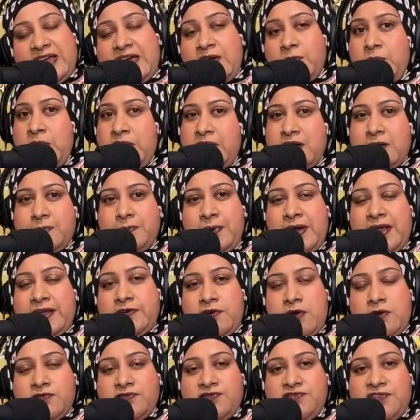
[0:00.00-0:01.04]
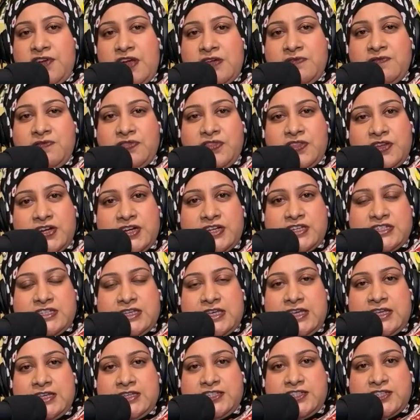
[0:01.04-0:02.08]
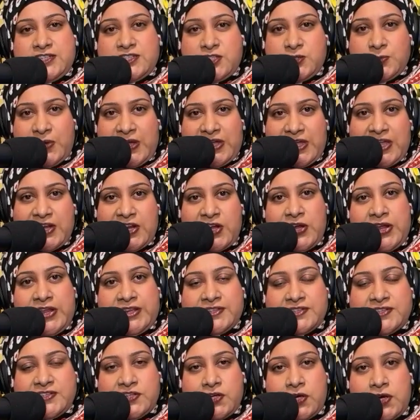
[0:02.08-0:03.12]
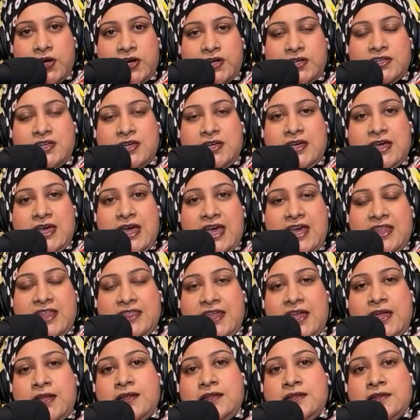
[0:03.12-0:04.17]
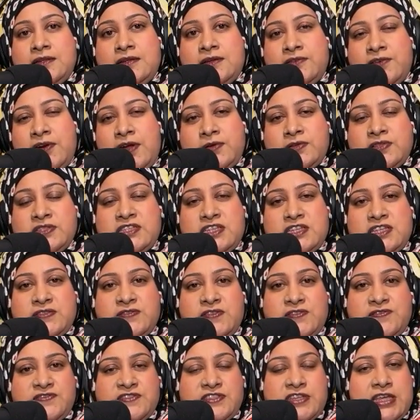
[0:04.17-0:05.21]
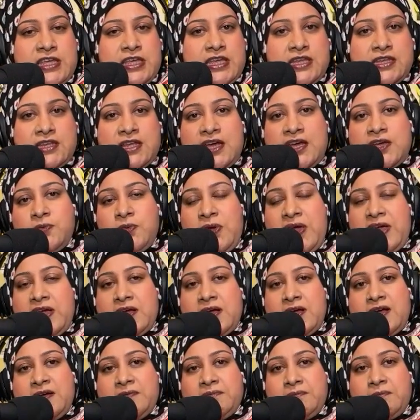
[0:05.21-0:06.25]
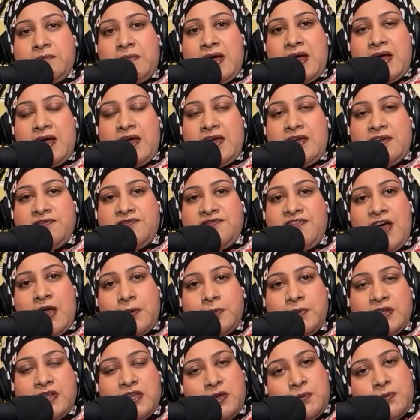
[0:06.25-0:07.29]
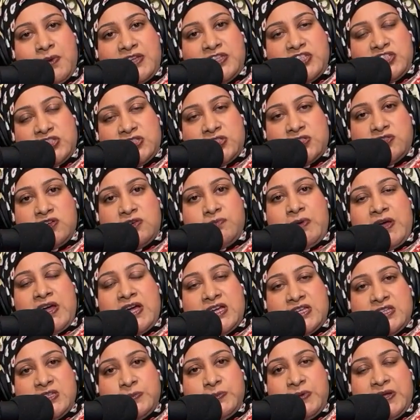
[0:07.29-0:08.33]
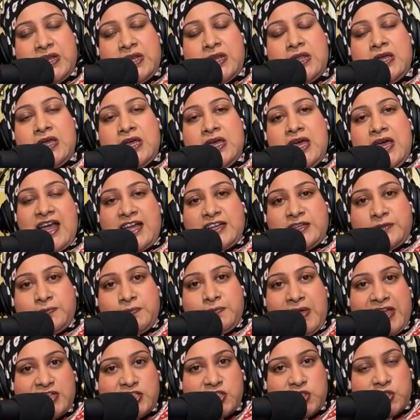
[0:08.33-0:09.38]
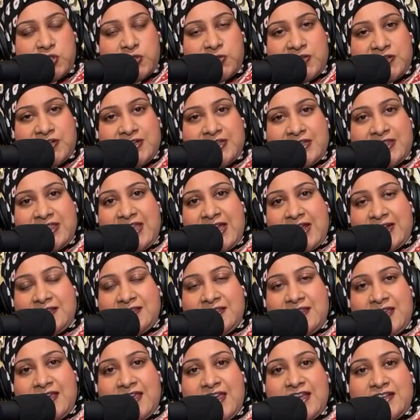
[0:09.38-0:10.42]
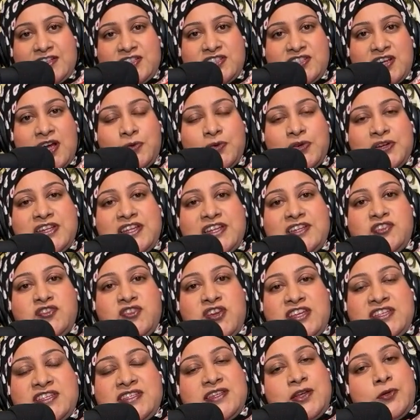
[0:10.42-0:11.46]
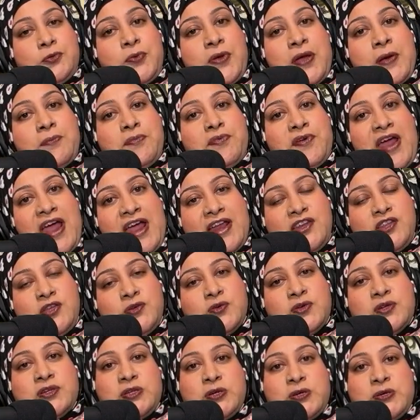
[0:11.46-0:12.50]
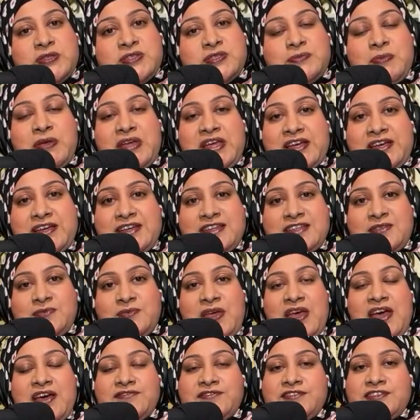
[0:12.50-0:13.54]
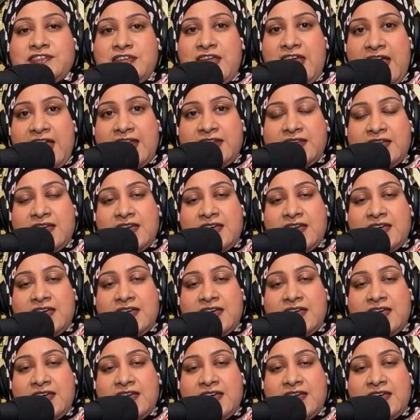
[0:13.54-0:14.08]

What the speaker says: I wake up like around 5:30 just so I get a head start. And then around 6:15, I wake up my family, my children, my husband, and make sure that they get showered and dressed and wear brand new clothes because we have to head